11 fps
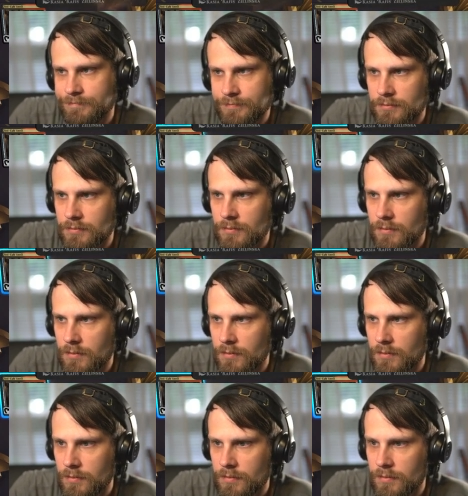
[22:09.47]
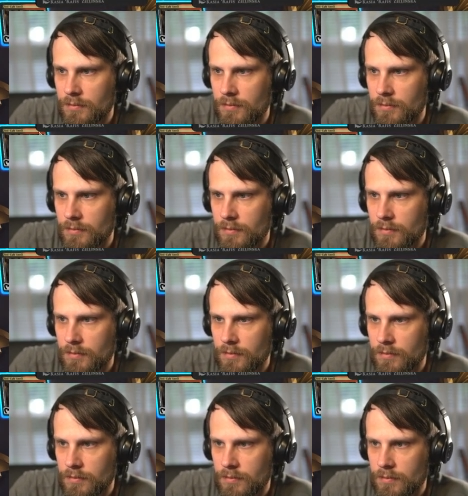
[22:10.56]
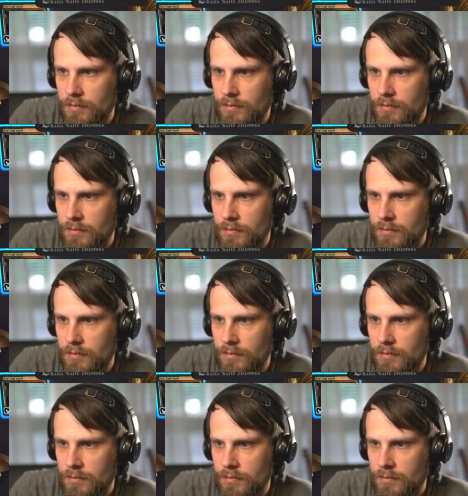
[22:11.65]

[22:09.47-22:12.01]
No one is speaking in this clip.